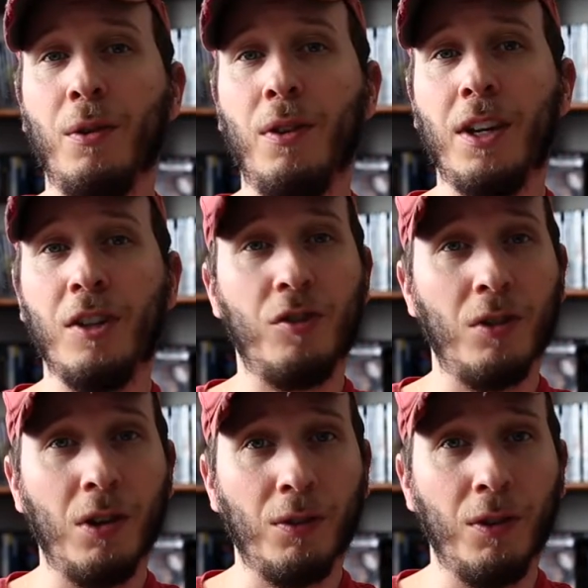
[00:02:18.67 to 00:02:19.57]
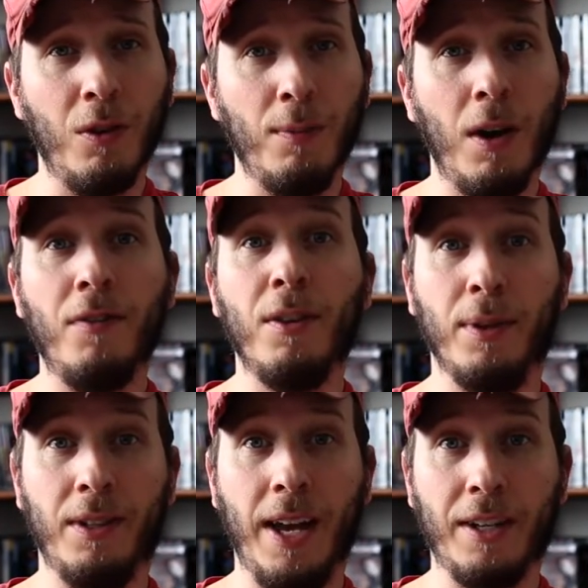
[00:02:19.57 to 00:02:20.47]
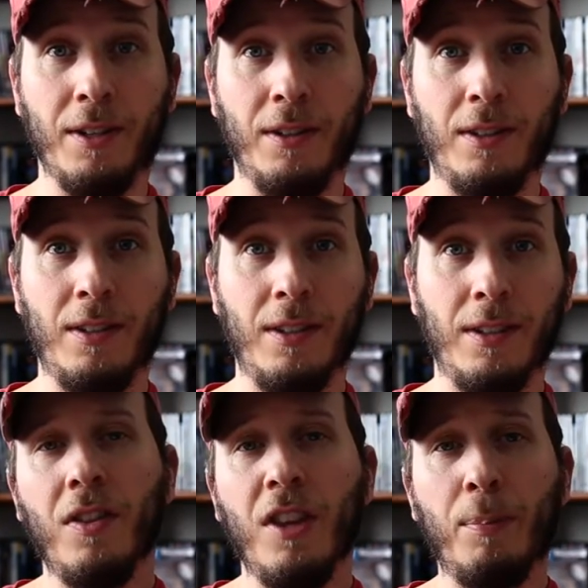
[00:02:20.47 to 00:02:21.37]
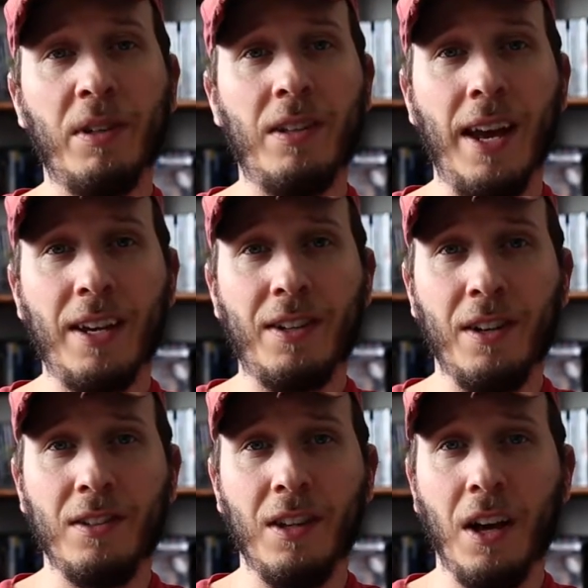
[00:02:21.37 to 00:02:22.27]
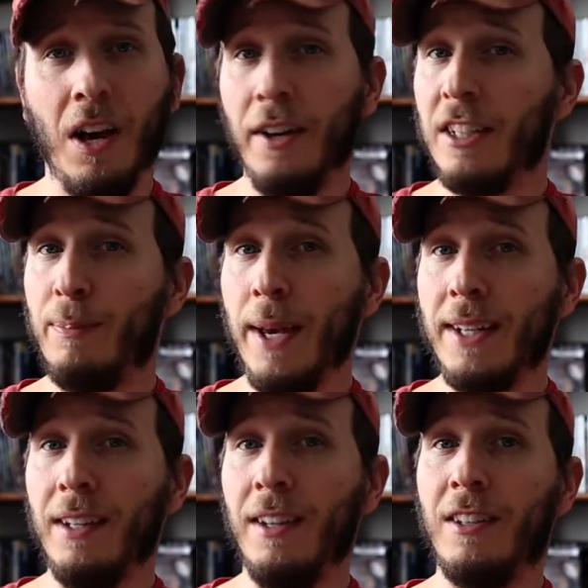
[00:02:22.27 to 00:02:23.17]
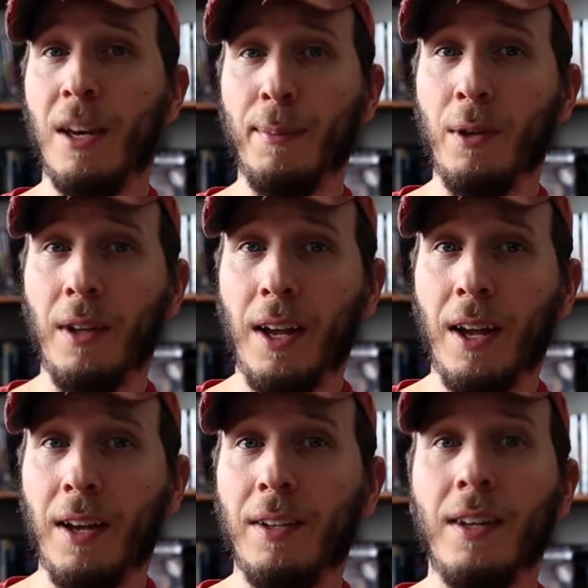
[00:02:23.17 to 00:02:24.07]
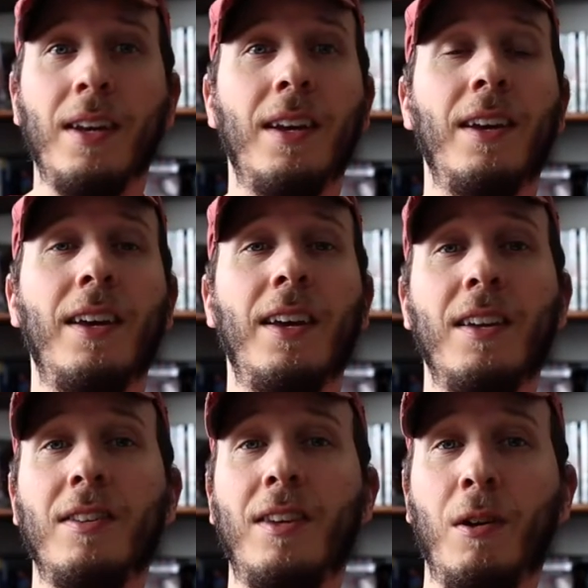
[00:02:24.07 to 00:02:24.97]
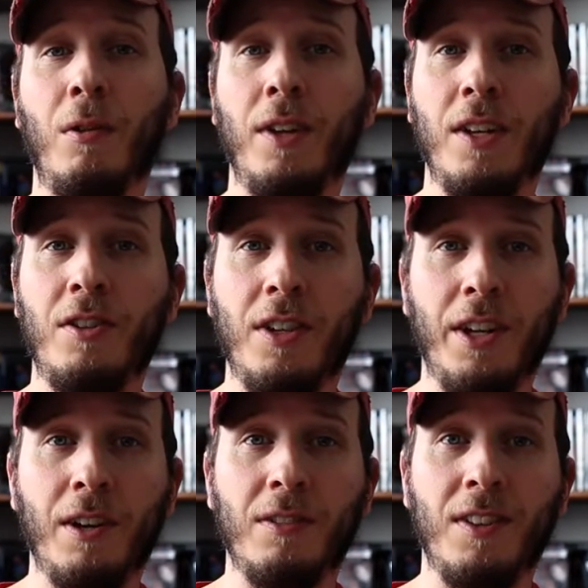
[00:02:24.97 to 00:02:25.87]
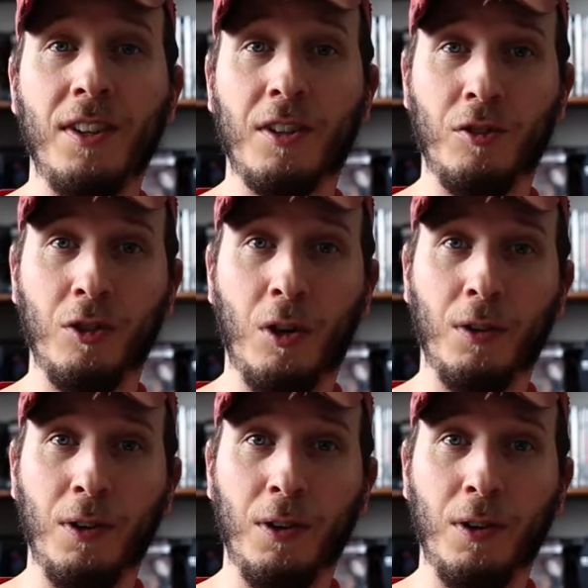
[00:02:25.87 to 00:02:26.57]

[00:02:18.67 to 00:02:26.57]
through the control room of the Protectors. The Protectors unexpectedly come online and kill the engineers in the control